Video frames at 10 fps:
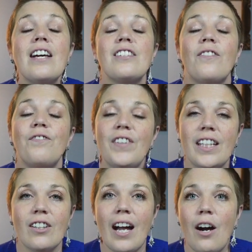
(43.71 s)
to
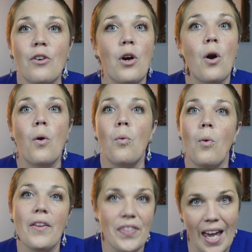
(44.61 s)
figure out
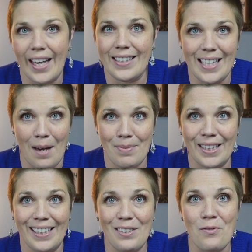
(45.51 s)
what the heck is
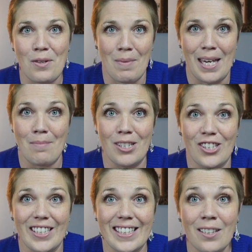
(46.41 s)
happening with my
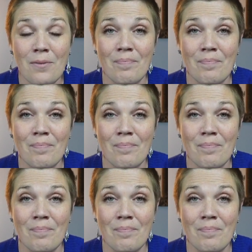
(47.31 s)
images.